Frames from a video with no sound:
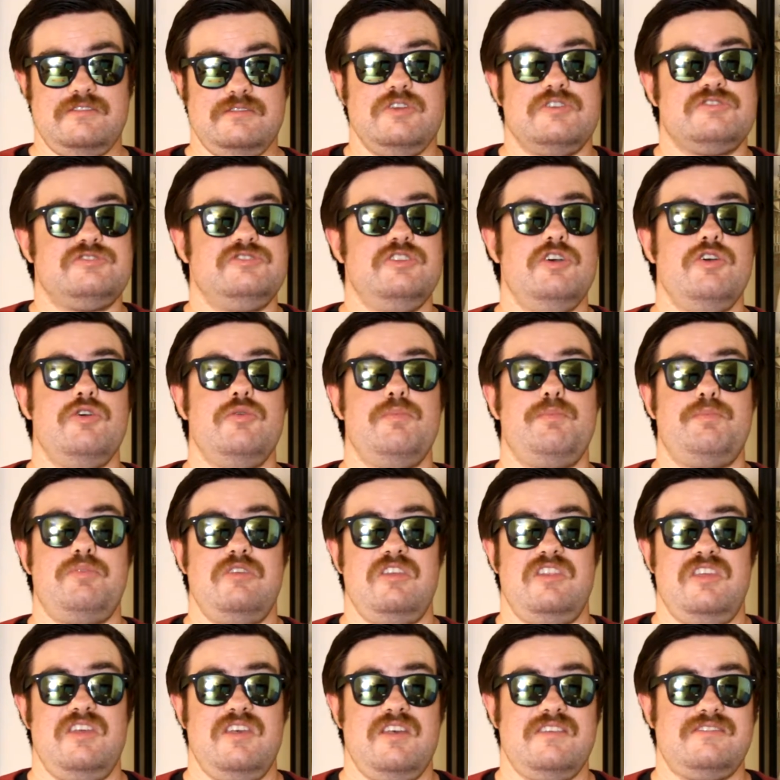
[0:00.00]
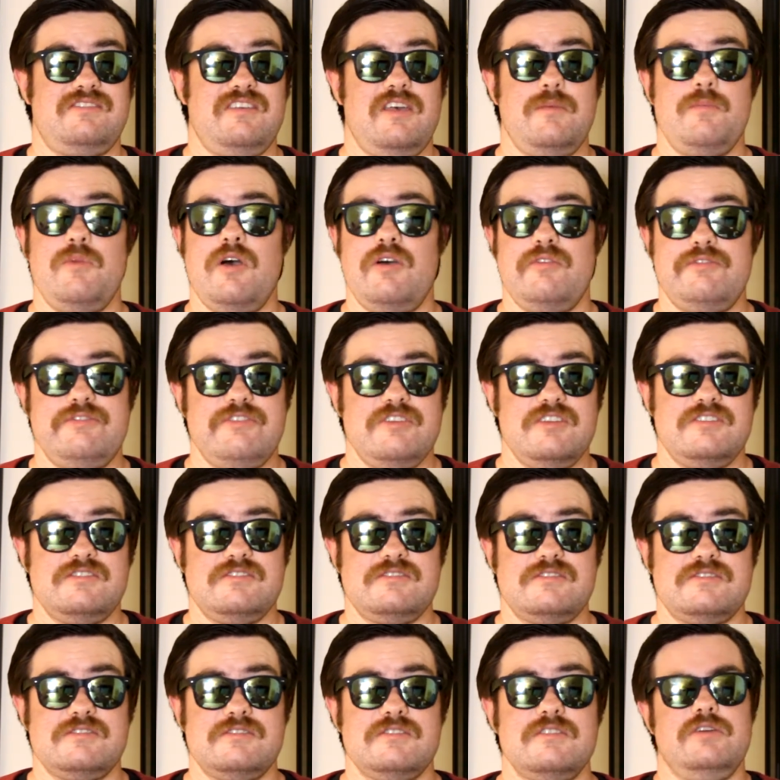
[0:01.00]
There's no BDSM
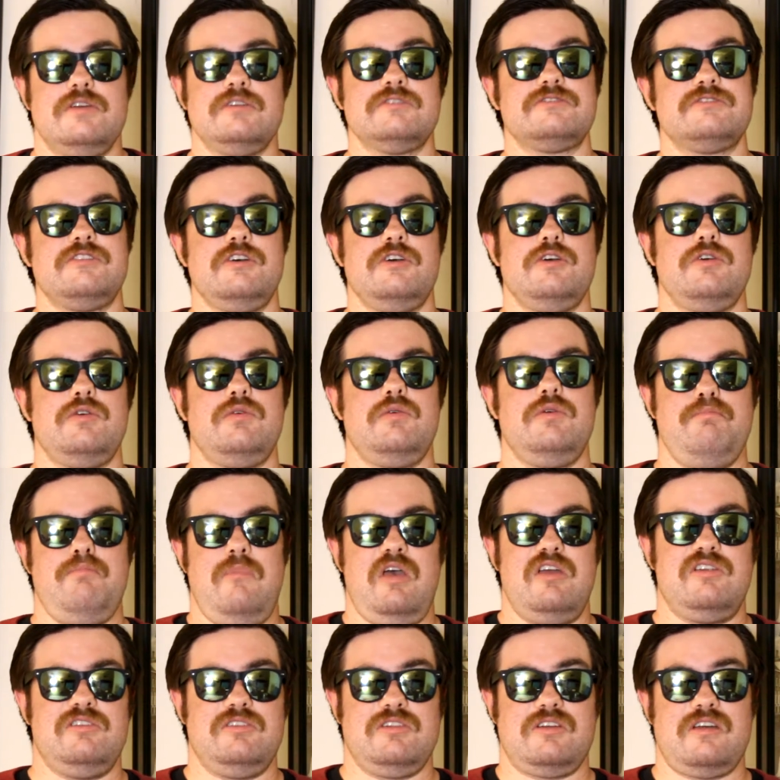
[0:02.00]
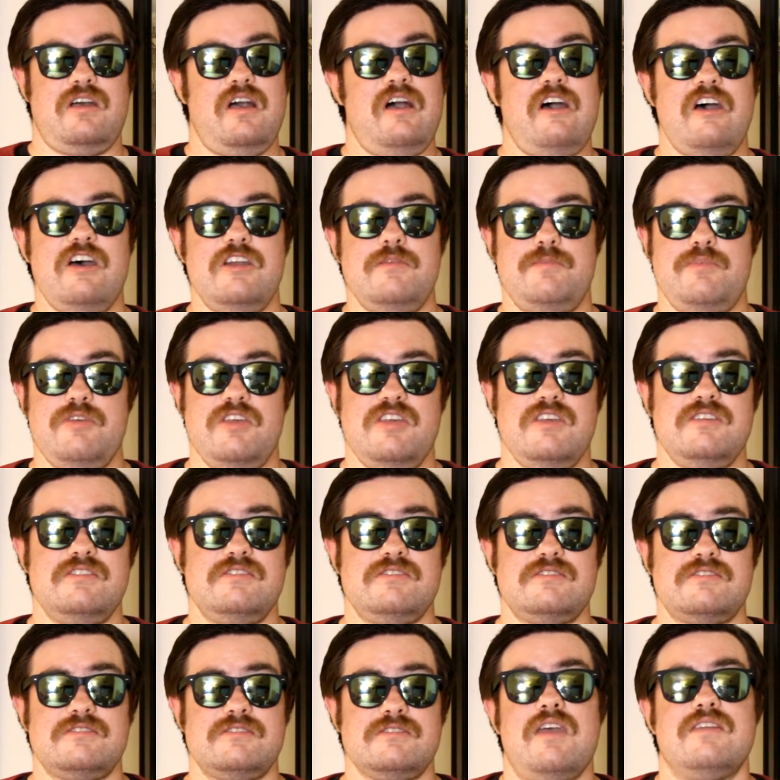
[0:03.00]
outfits, there's no metal
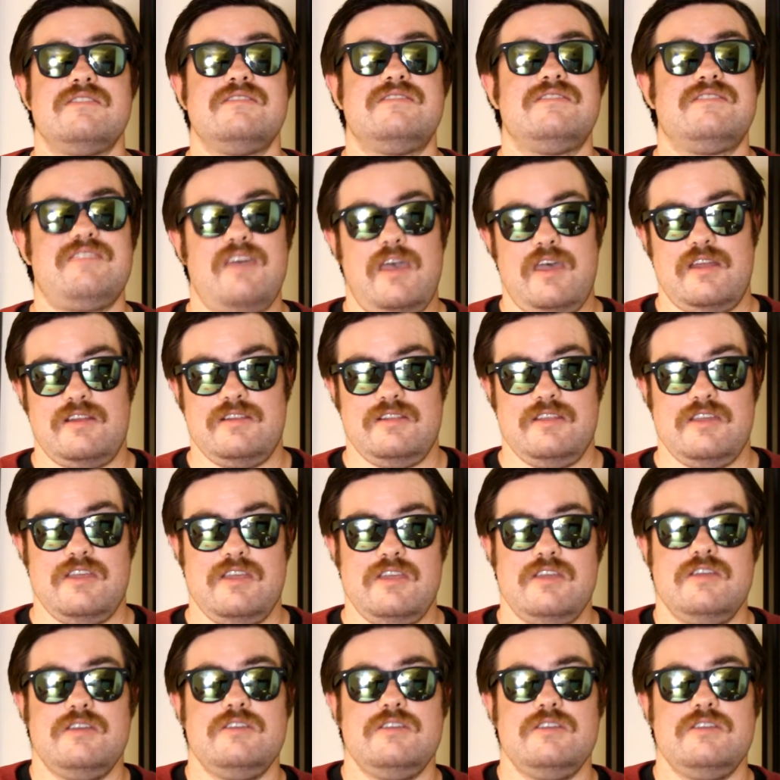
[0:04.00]
codpiece, and sadly,